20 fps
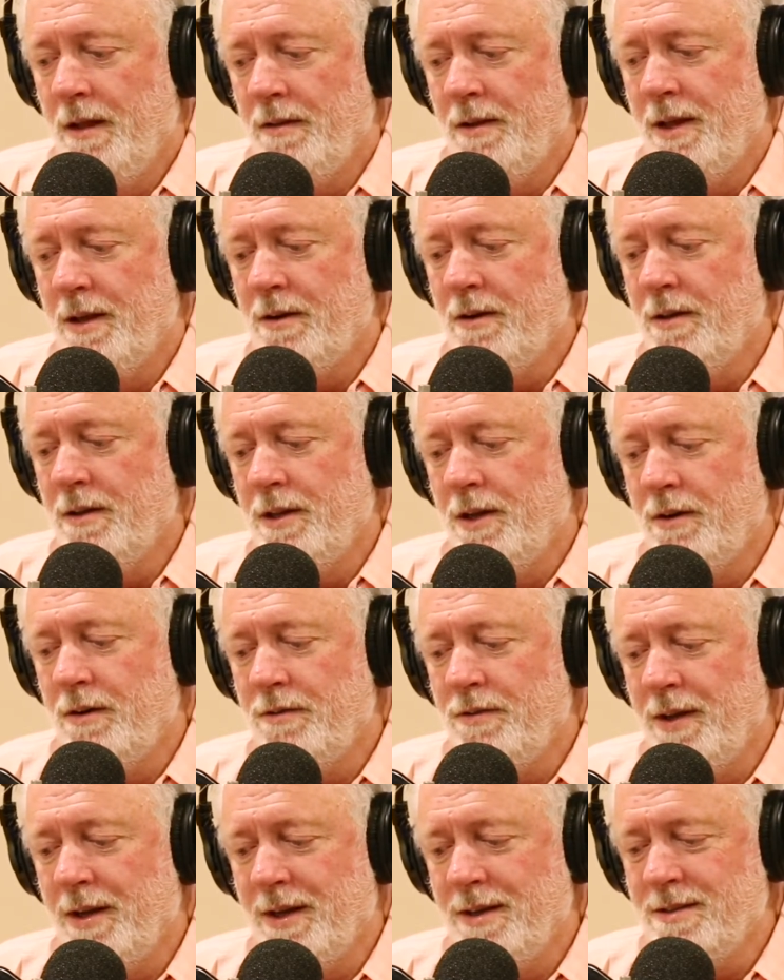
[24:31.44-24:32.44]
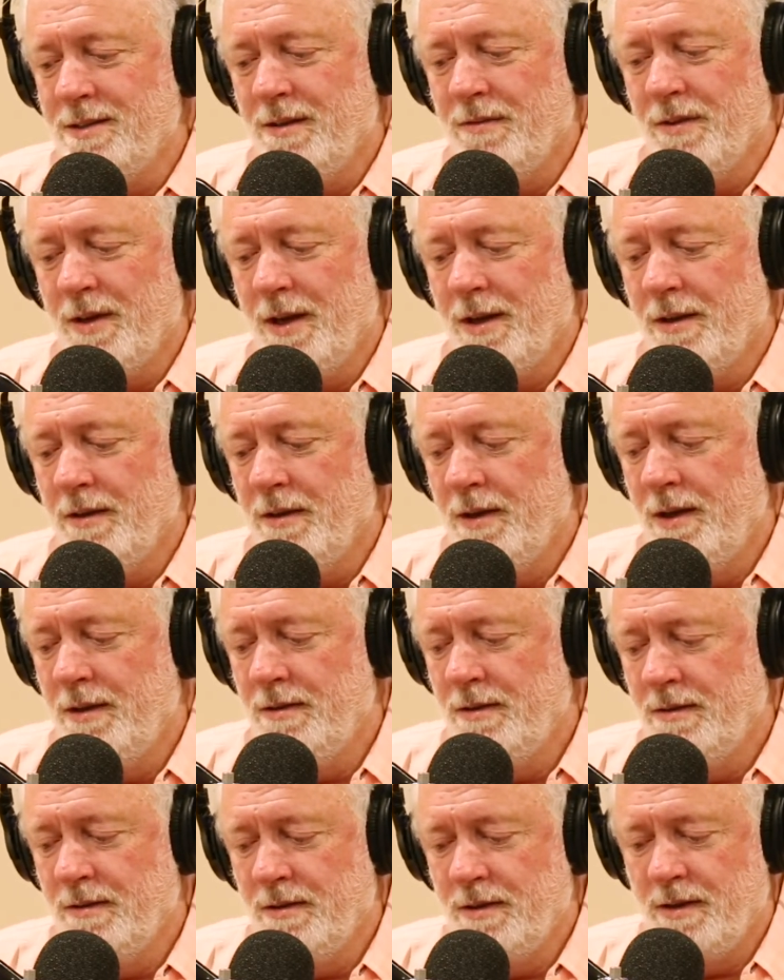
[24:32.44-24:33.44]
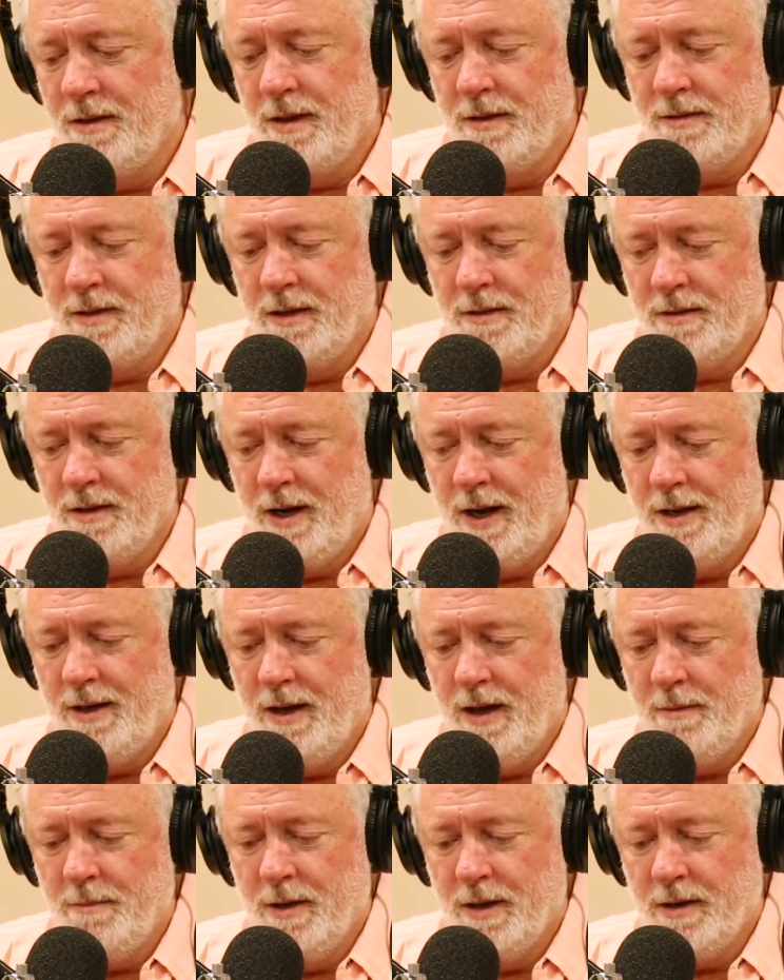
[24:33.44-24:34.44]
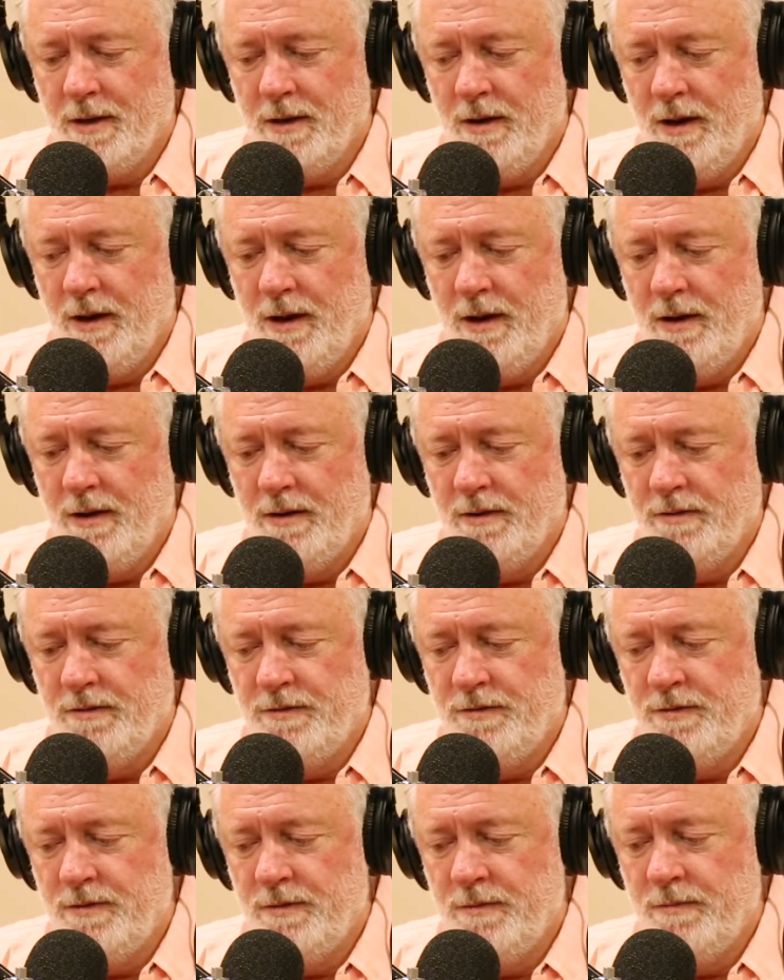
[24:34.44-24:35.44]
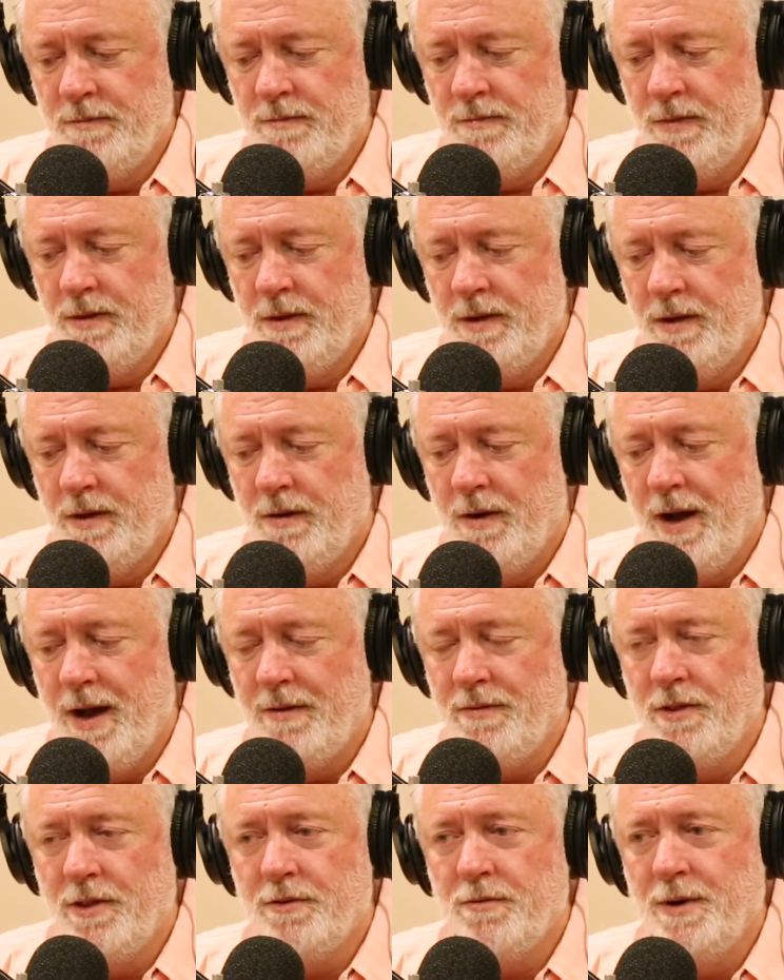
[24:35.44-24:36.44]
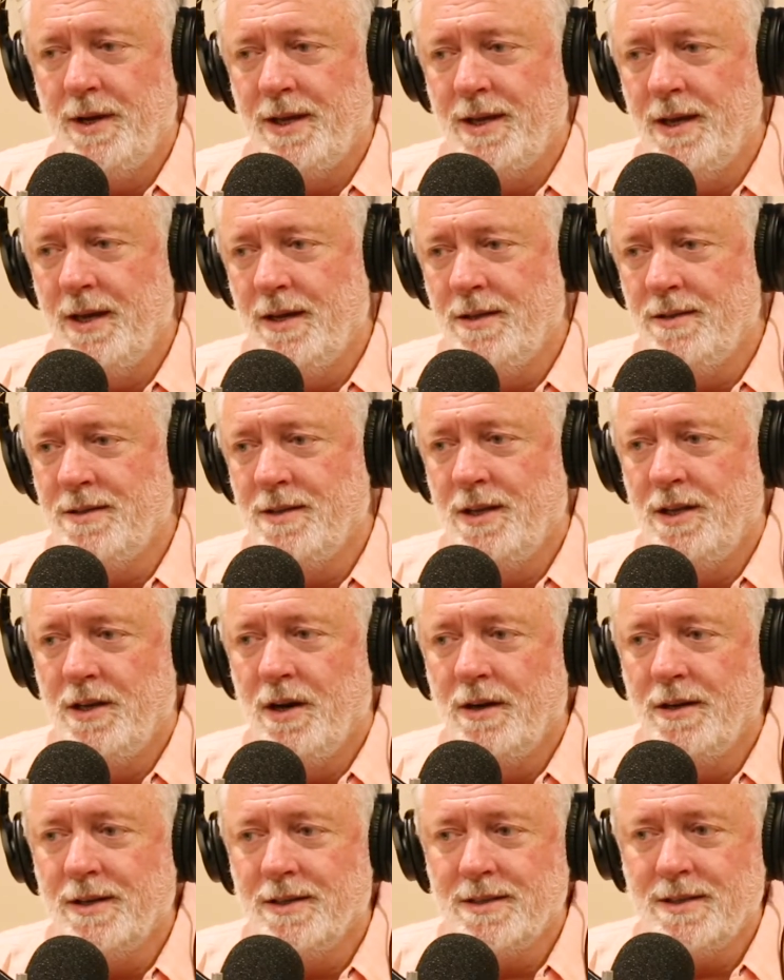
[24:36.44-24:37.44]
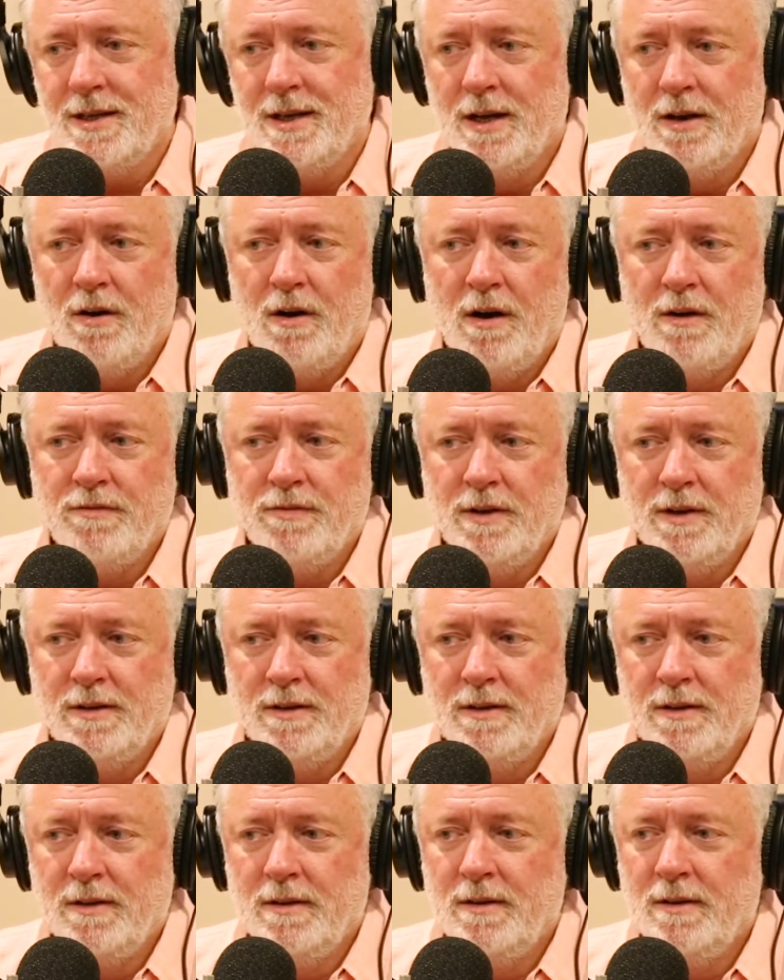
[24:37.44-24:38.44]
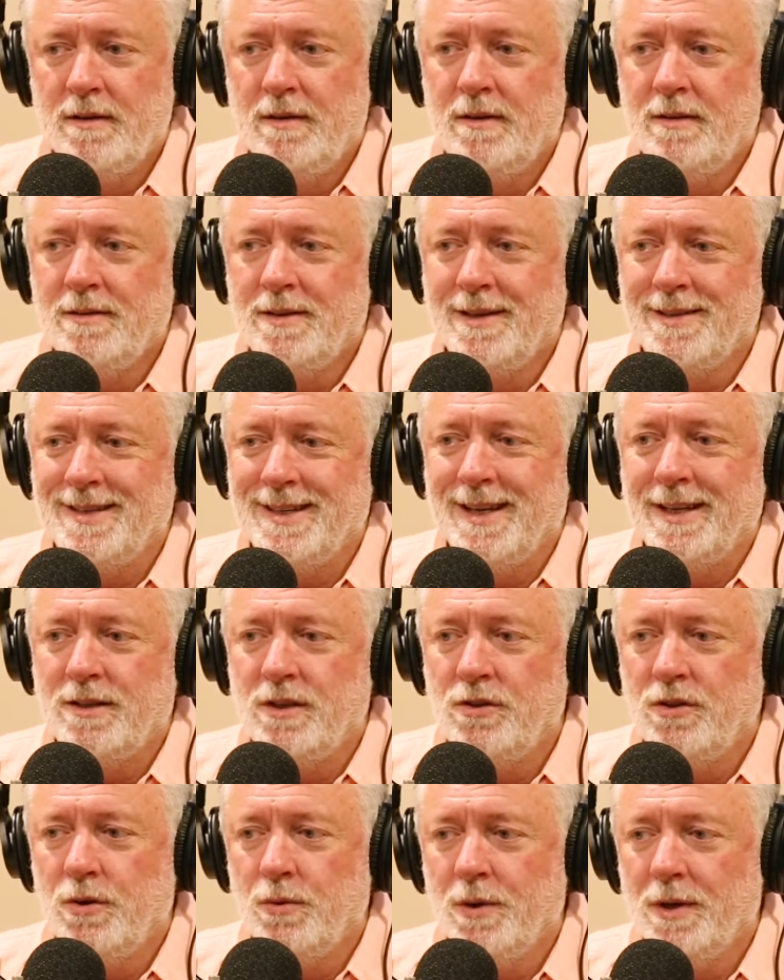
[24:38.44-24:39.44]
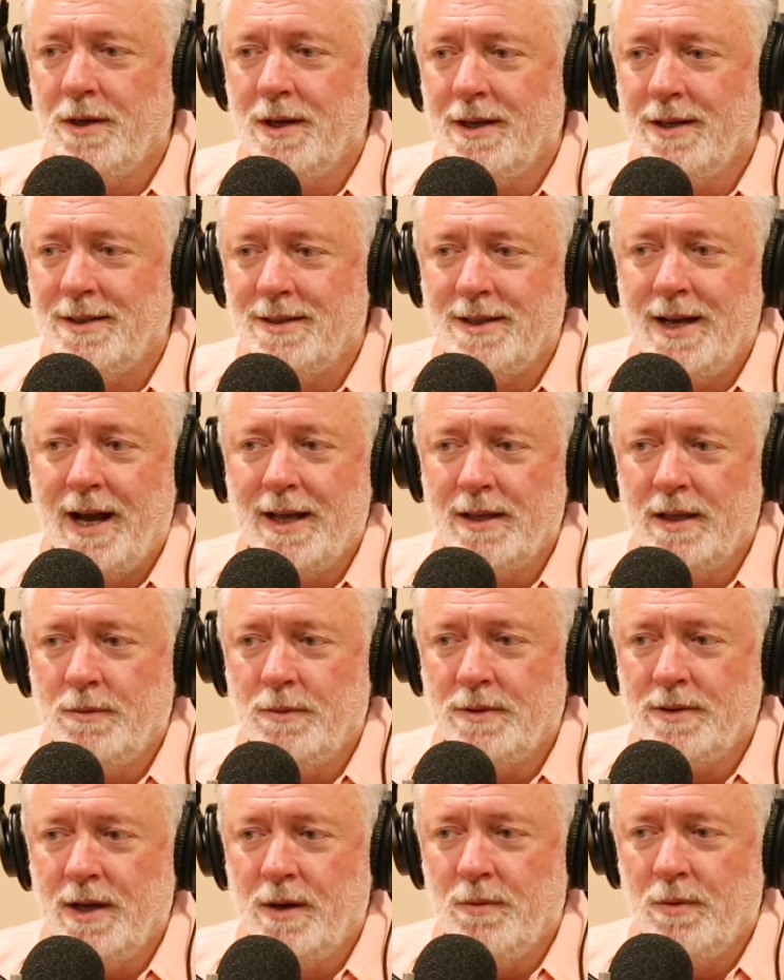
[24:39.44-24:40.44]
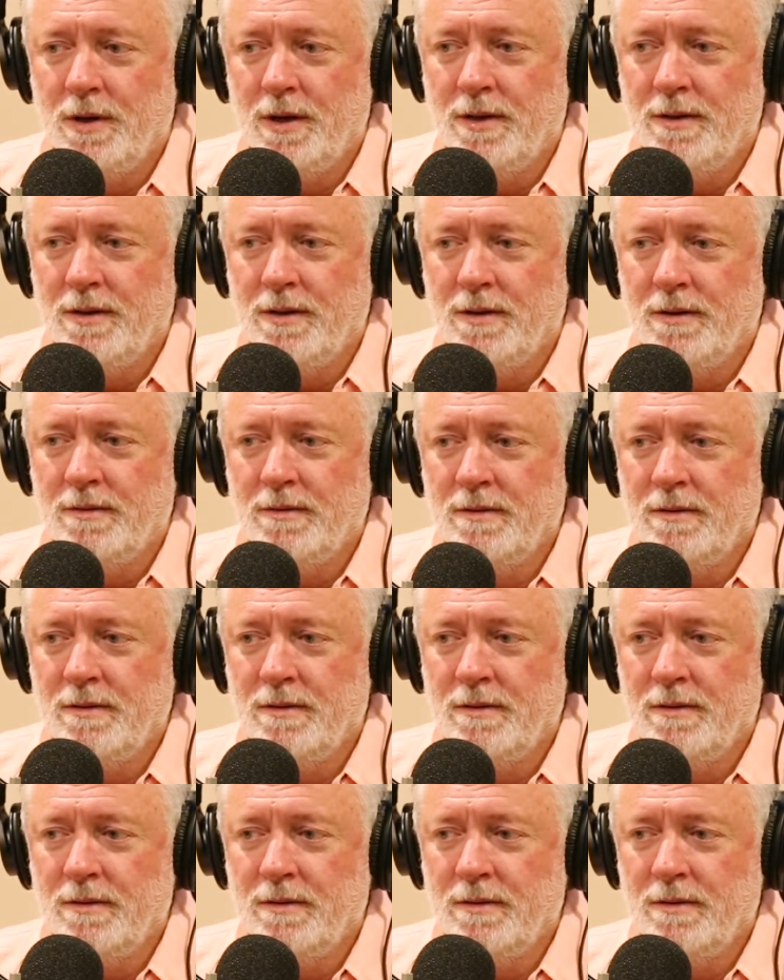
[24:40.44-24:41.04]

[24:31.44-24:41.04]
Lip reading: The other thing is, if in the dynamic of having 3 kids, the youngest kid often doesn't get to do exactly what they want to do.